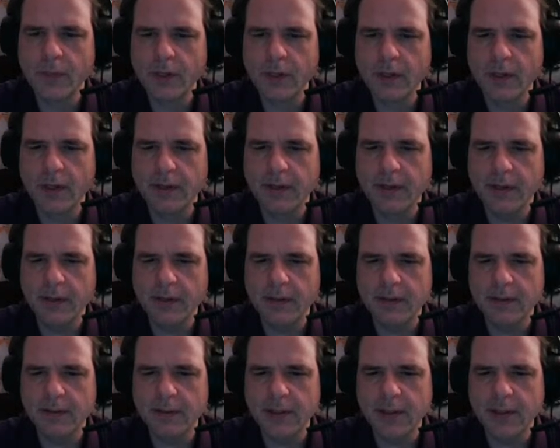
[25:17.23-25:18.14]
I think
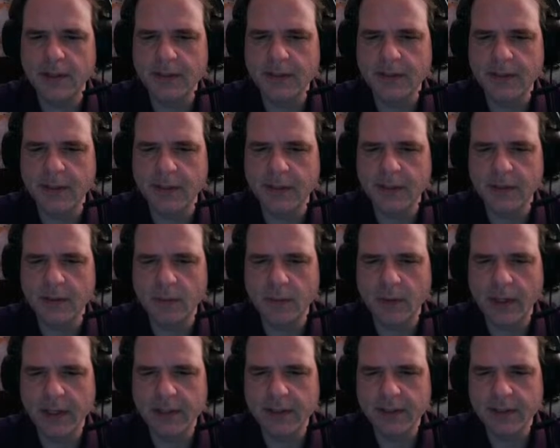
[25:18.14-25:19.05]
this X scale and
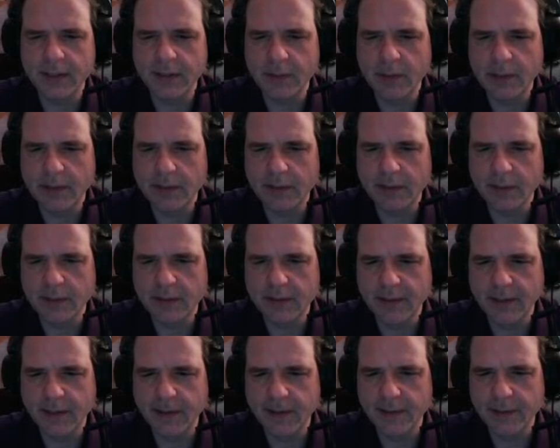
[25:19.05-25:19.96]
Y
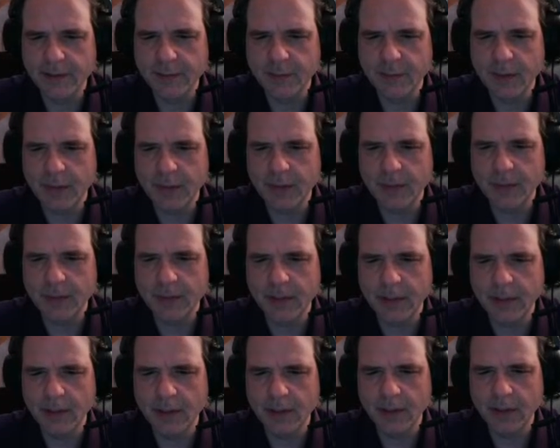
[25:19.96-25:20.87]
scale is
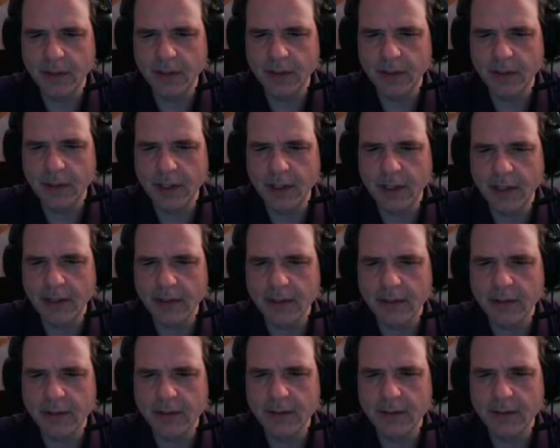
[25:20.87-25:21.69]
probably incorrect.